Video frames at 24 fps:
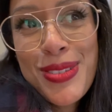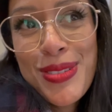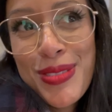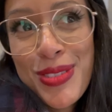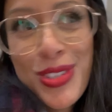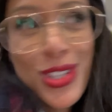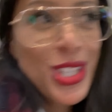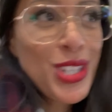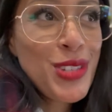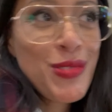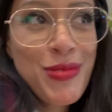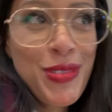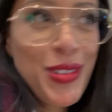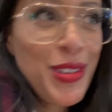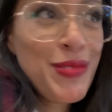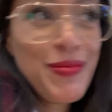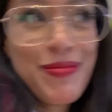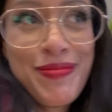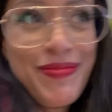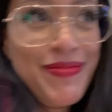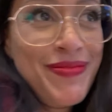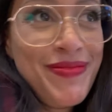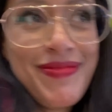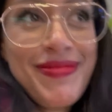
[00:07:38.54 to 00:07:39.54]
Just for
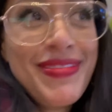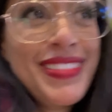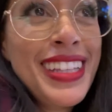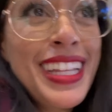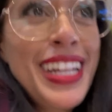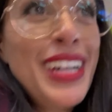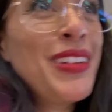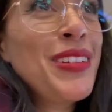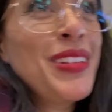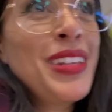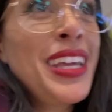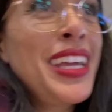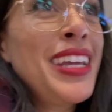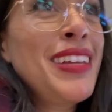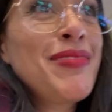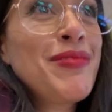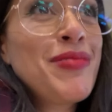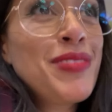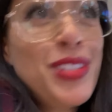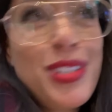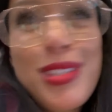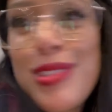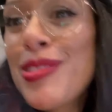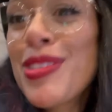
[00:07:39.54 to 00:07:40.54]
literally
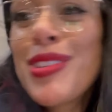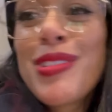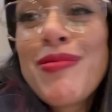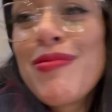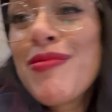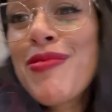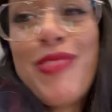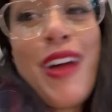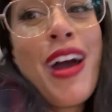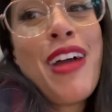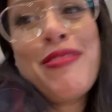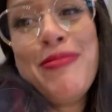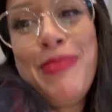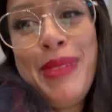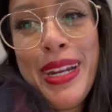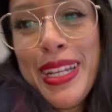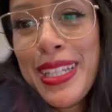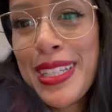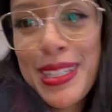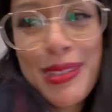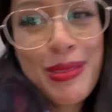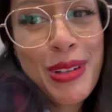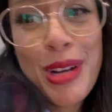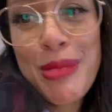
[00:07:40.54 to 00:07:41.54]
5
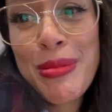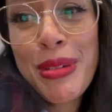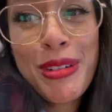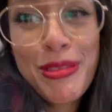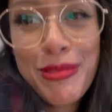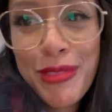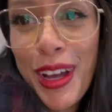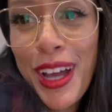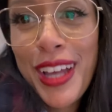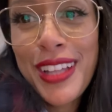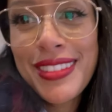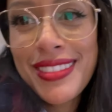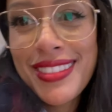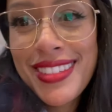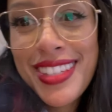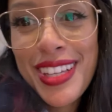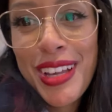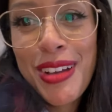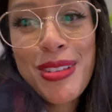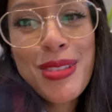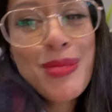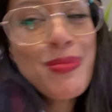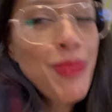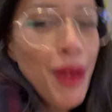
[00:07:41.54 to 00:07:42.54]
minutes it would have been fun. So
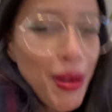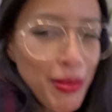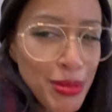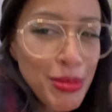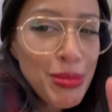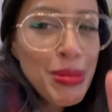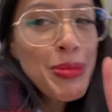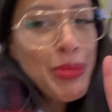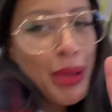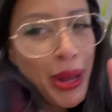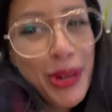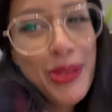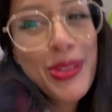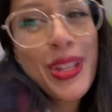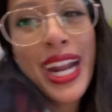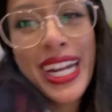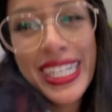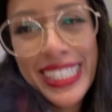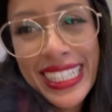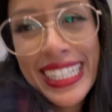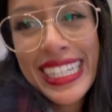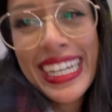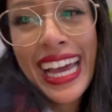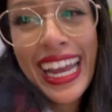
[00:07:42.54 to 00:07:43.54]
it's probably better that I
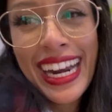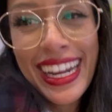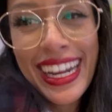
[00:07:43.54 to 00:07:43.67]
didn't get